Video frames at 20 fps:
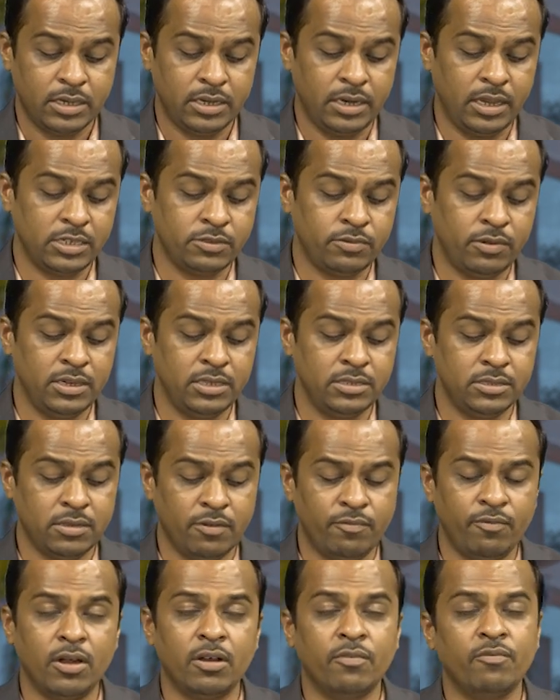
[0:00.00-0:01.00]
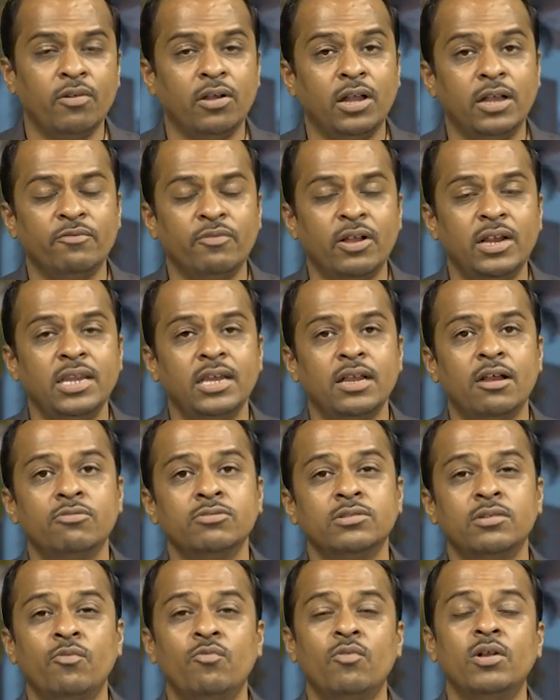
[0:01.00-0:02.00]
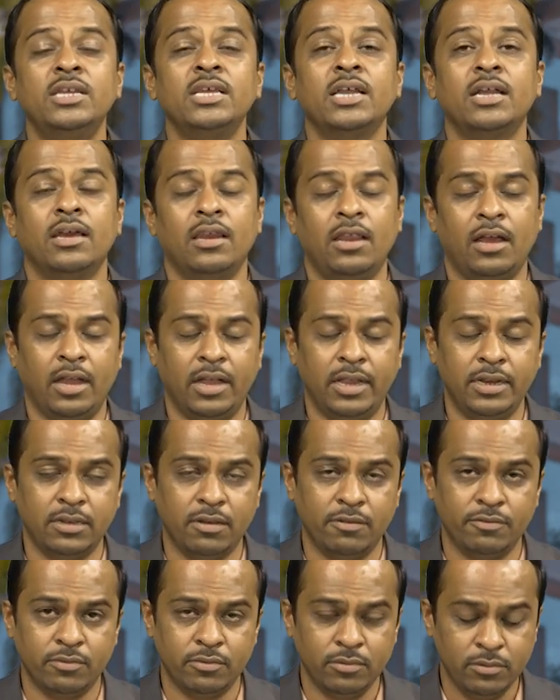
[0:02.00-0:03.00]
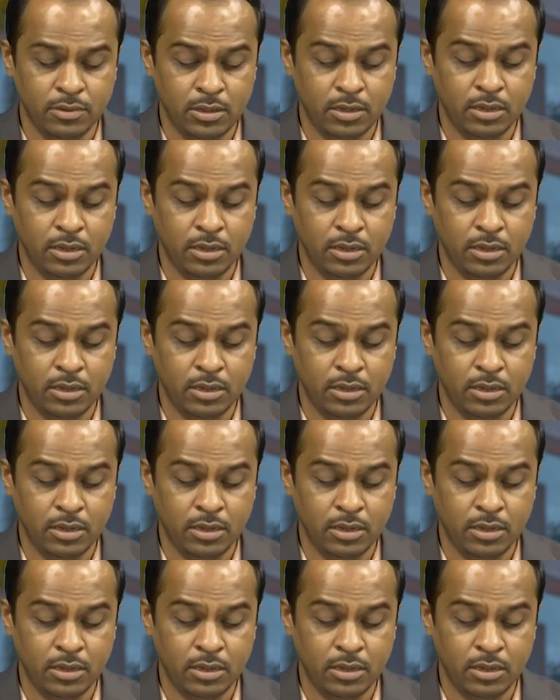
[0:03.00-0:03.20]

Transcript: Next one is the for finding out the vertical height of